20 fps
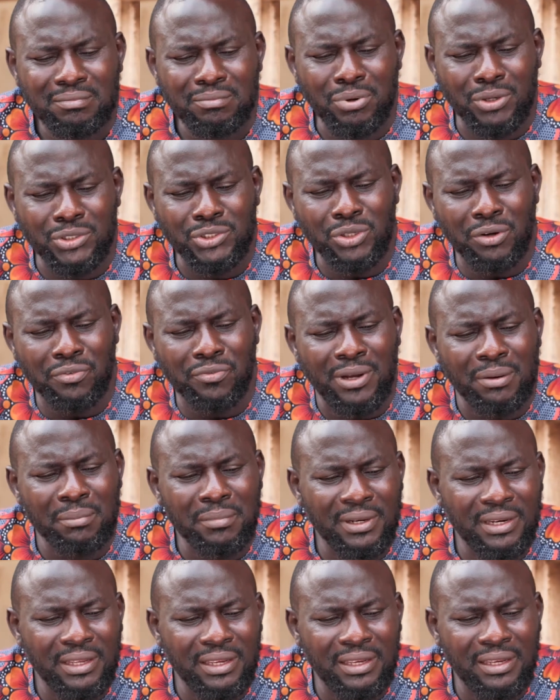But your
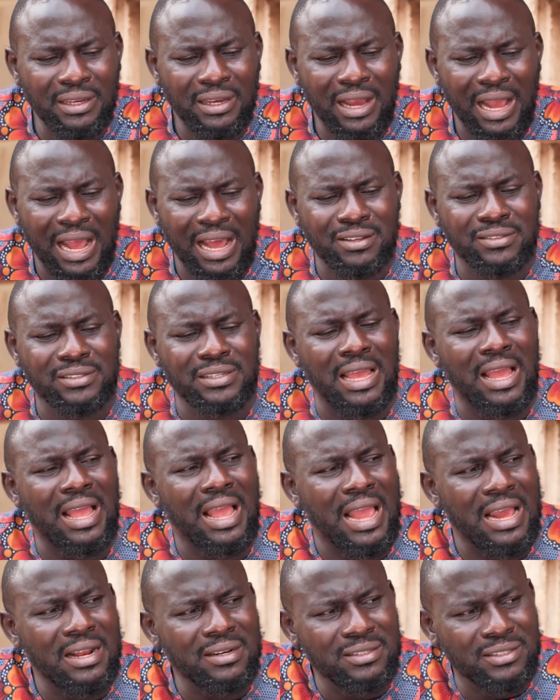family has their
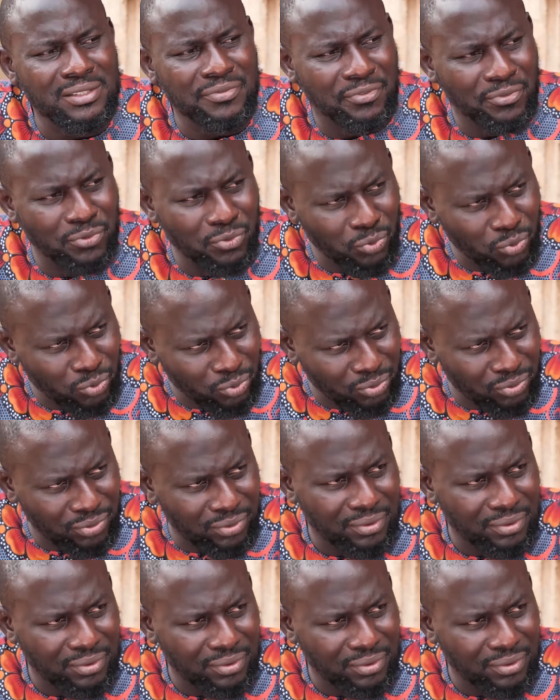hands full.